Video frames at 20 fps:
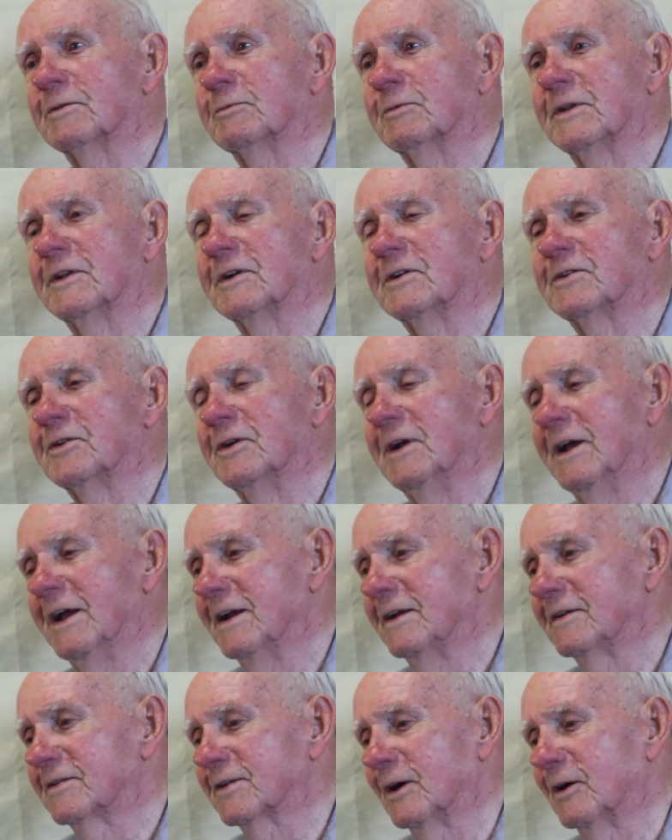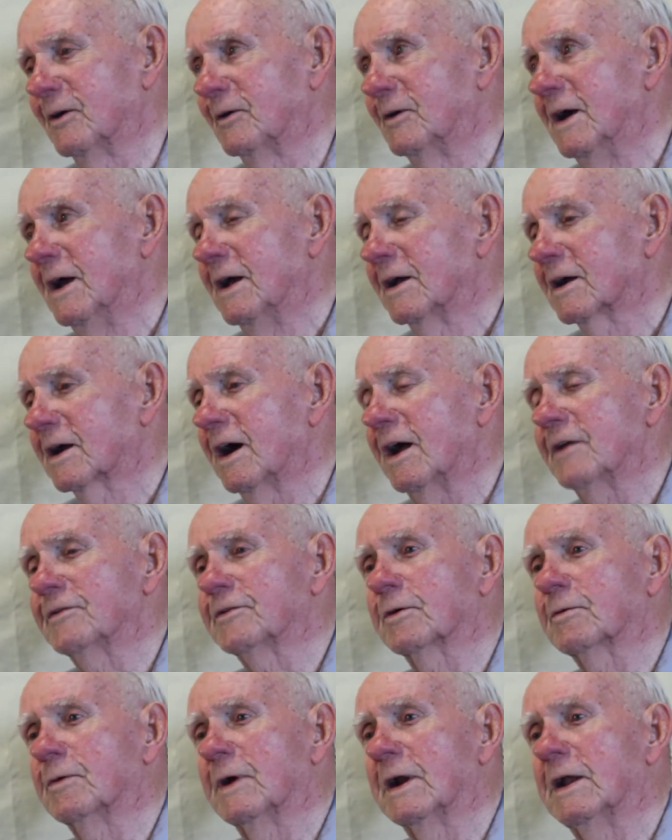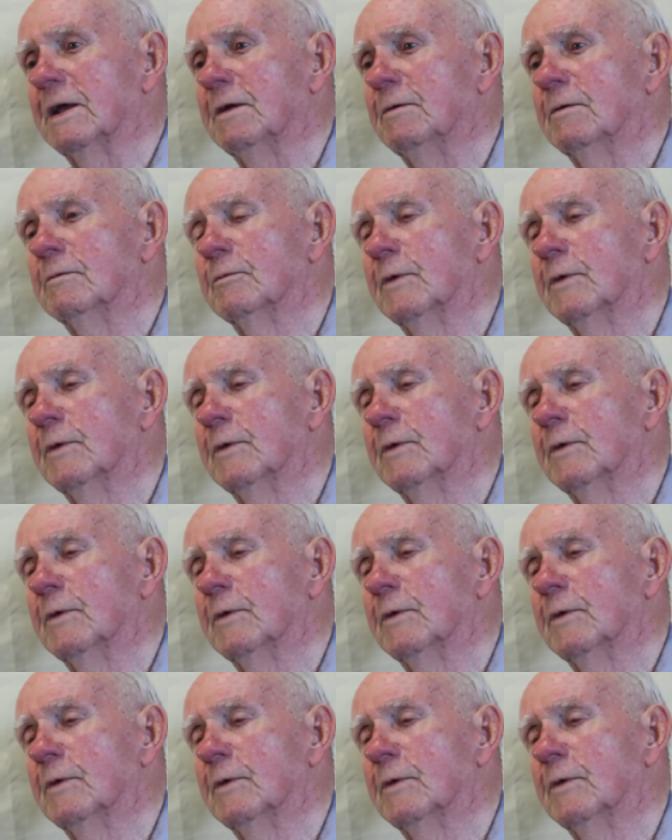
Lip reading: and so consequently,